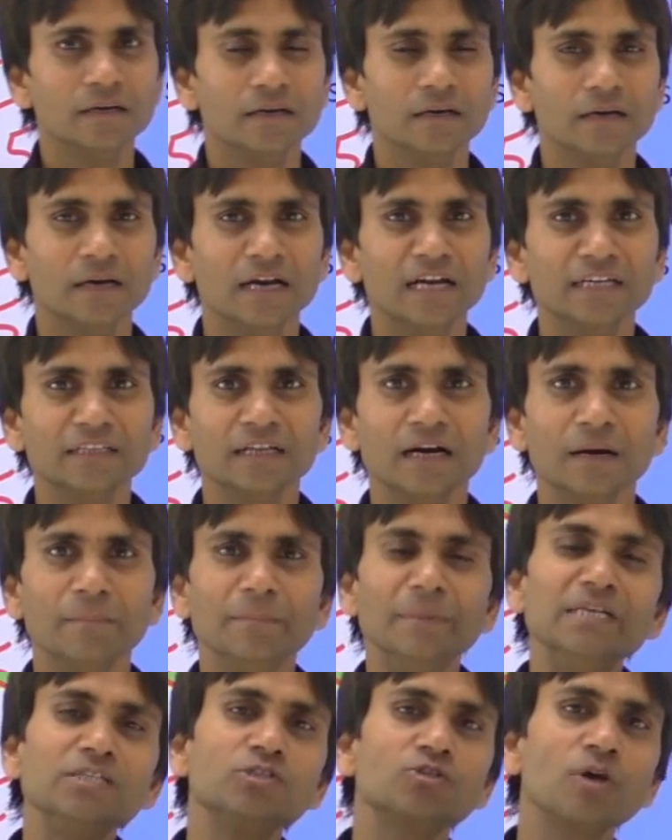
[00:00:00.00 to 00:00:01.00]
and the
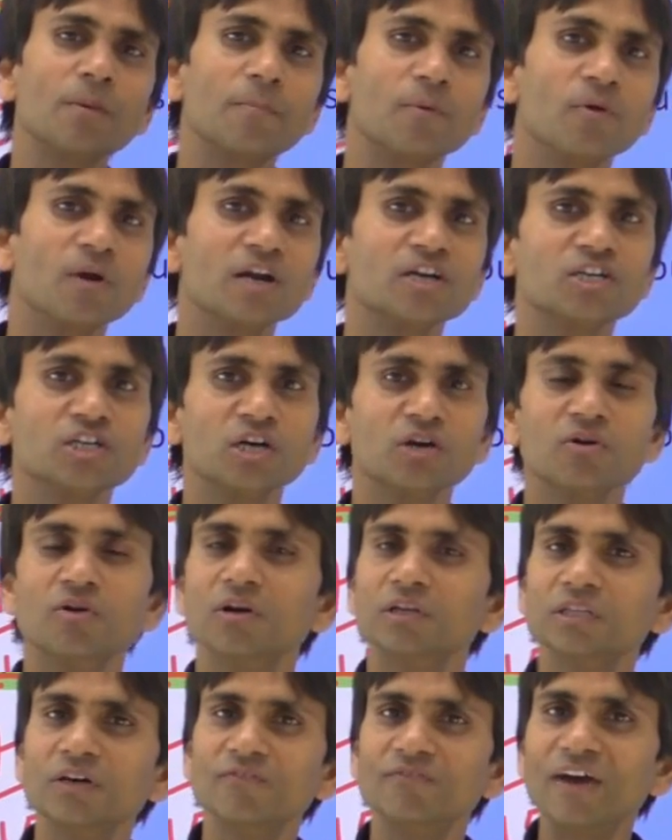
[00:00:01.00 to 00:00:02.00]
means of production
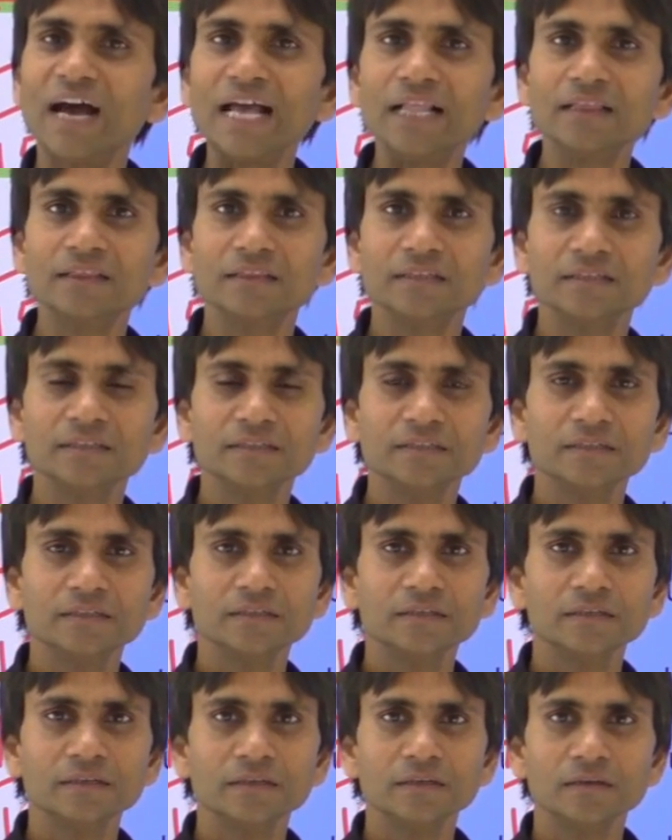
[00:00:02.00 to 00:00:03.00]
or the wealth,
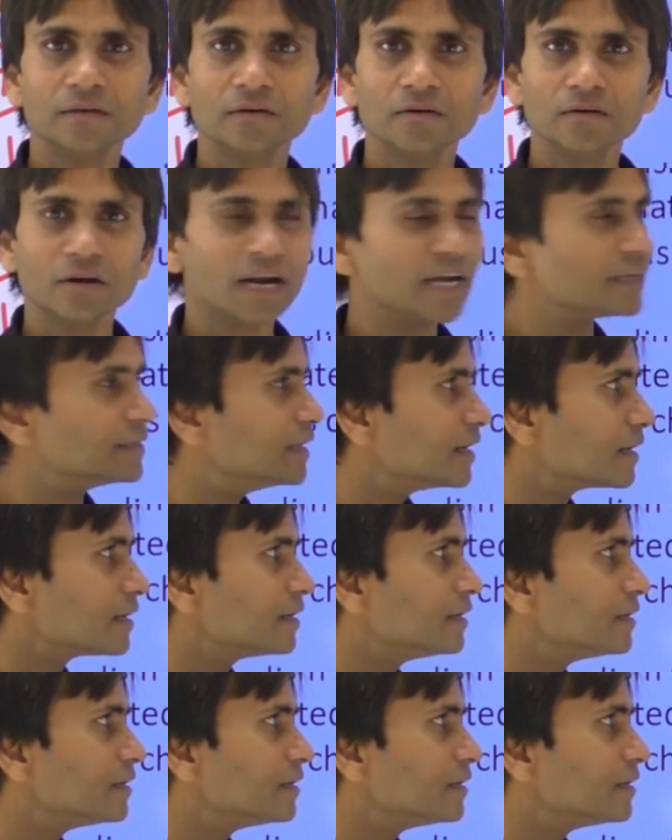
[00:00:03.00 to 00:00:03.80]
or either